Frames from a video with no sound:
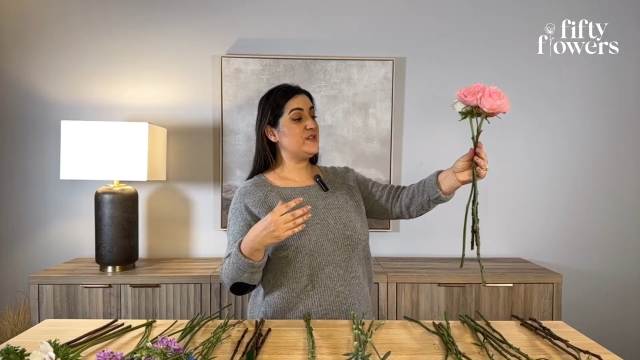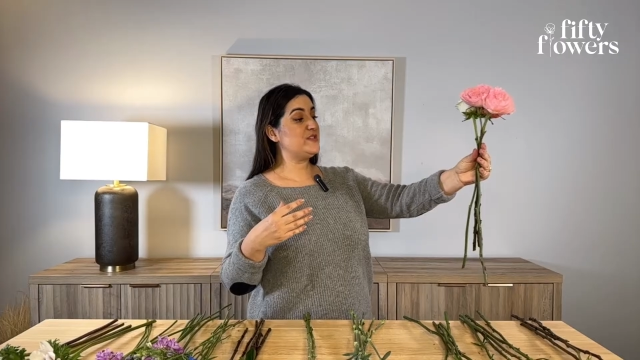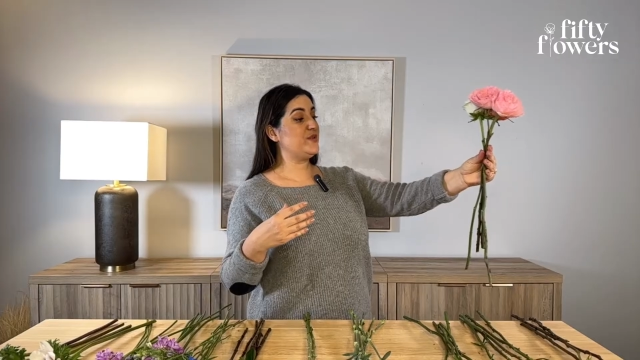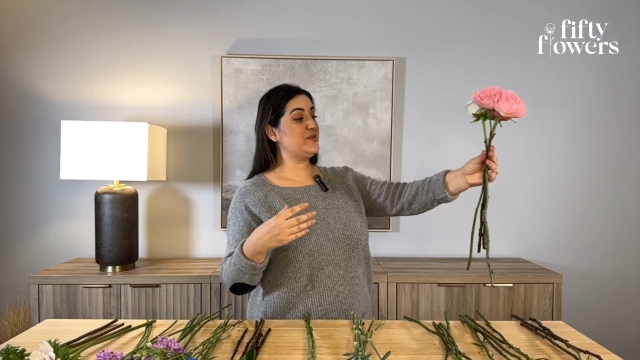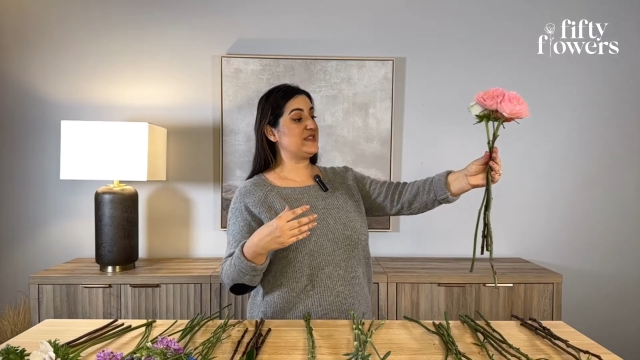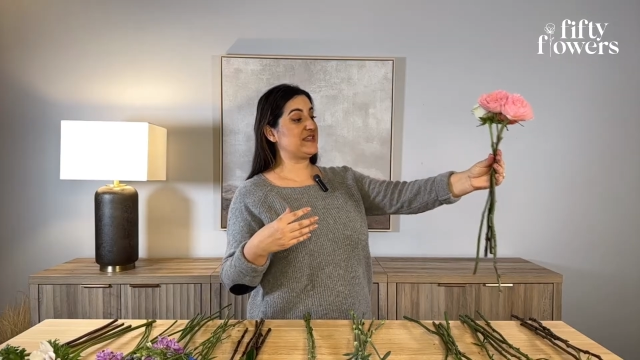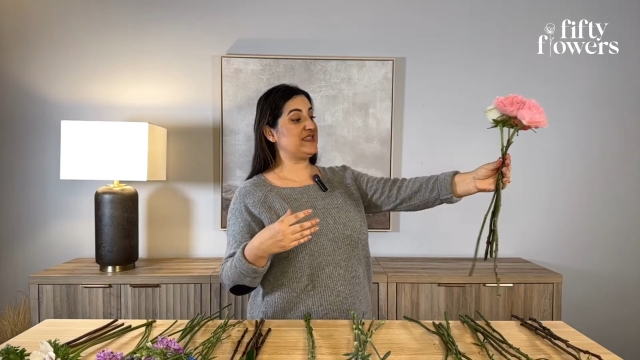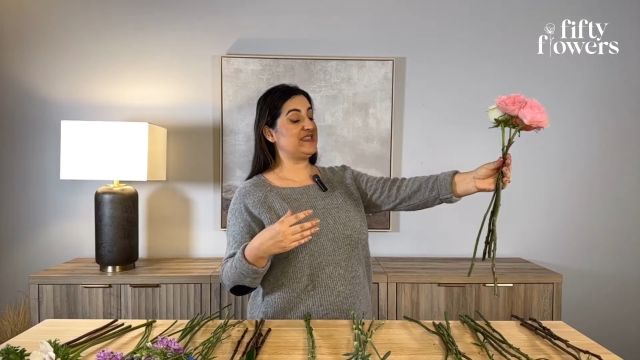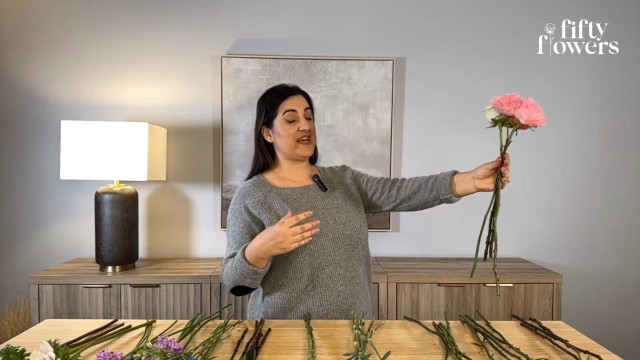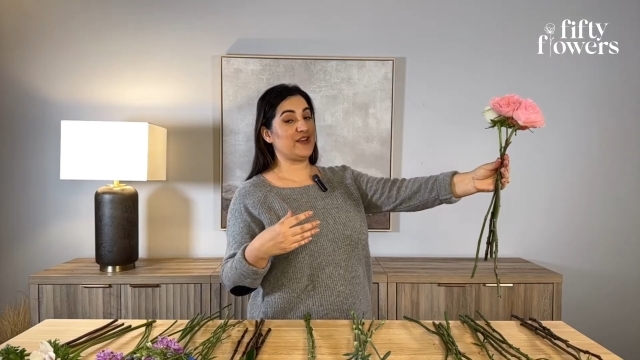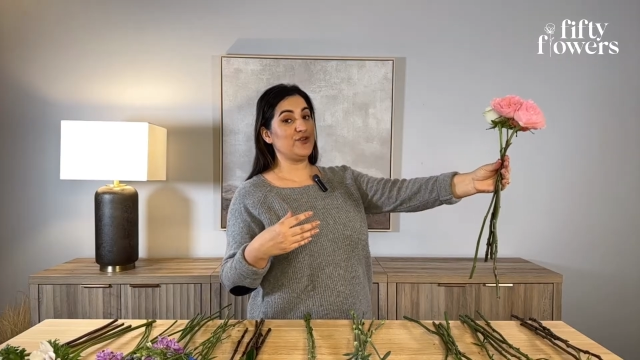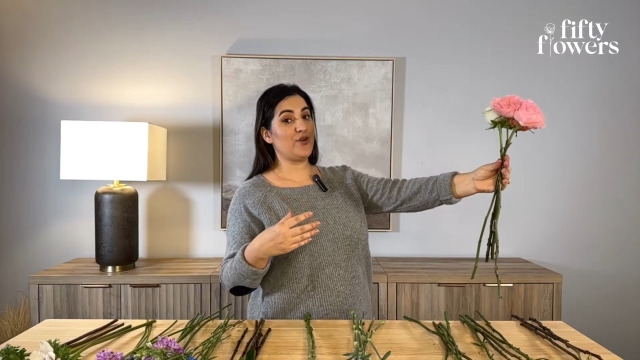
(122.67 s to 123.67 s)
to do is
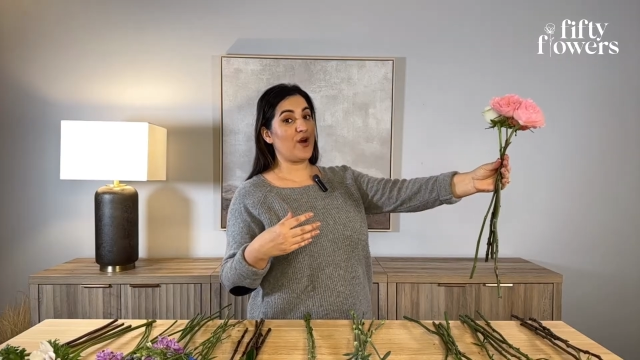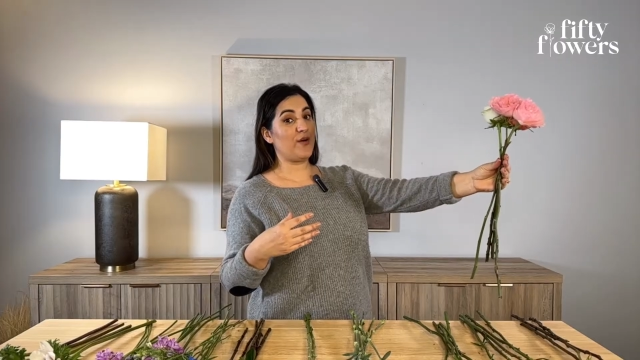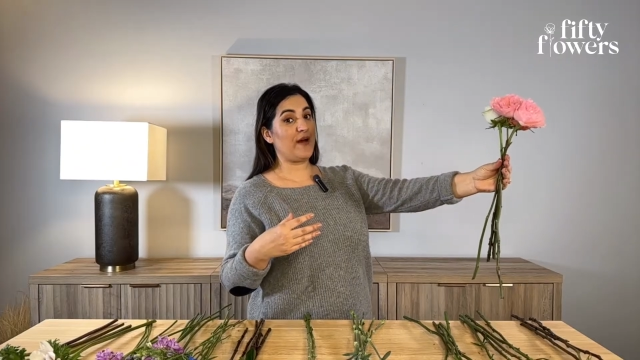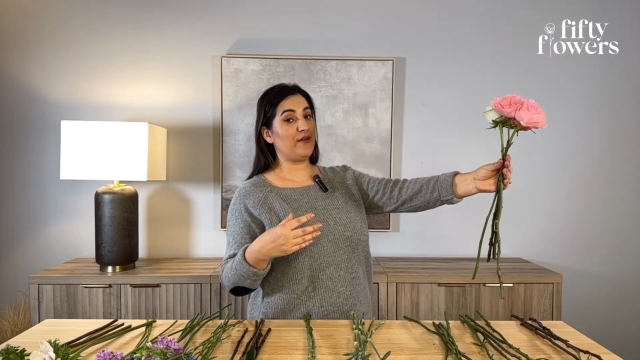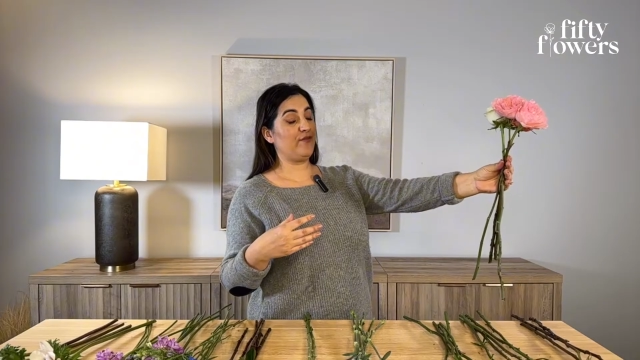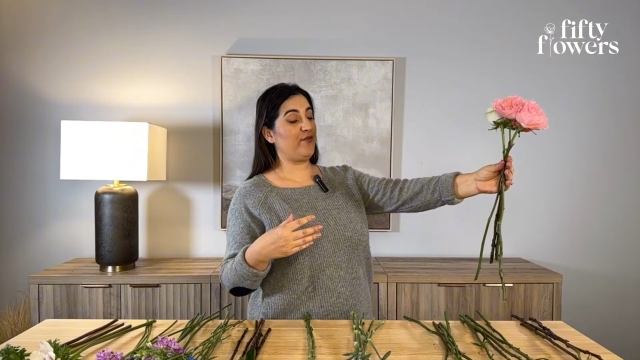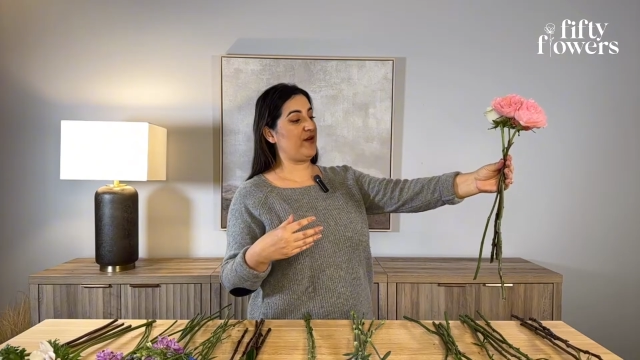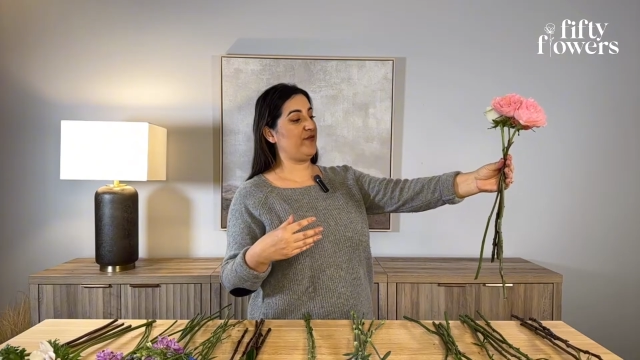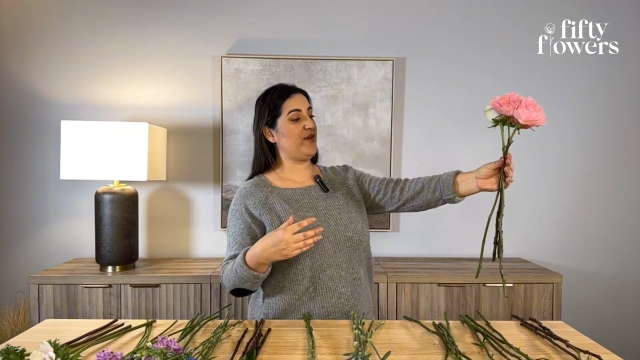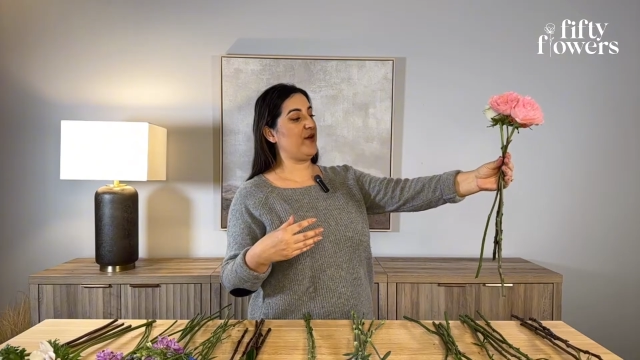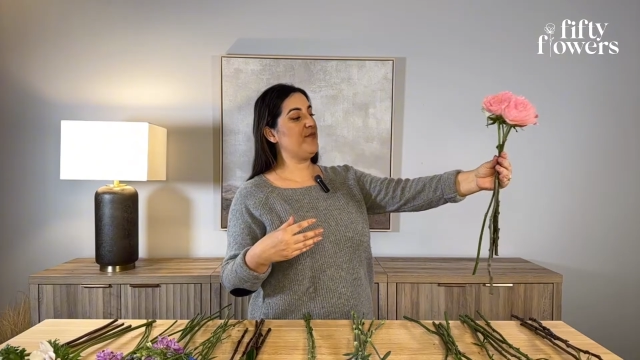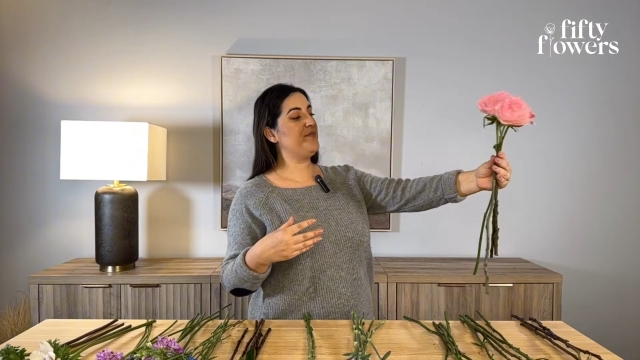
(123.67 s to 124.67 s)
extend your arm out in front
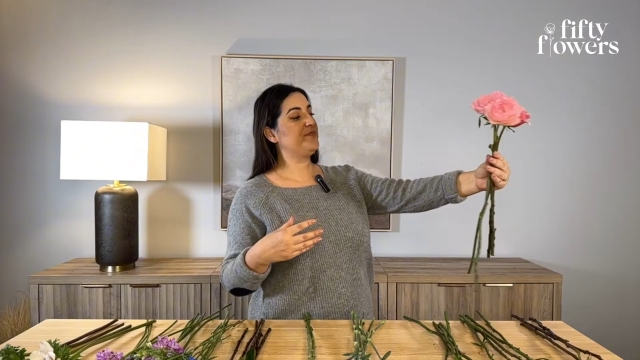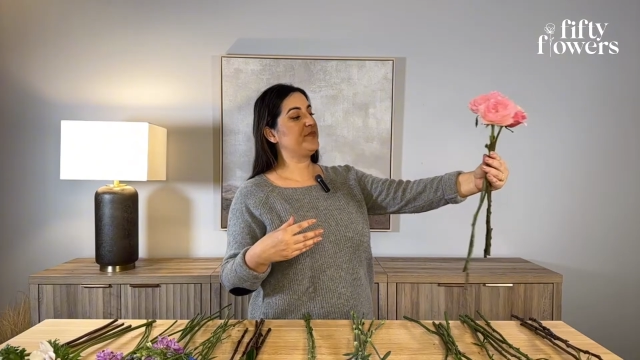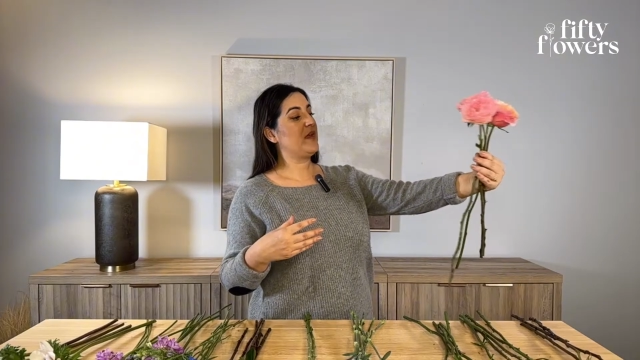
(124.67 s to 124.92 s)
of you,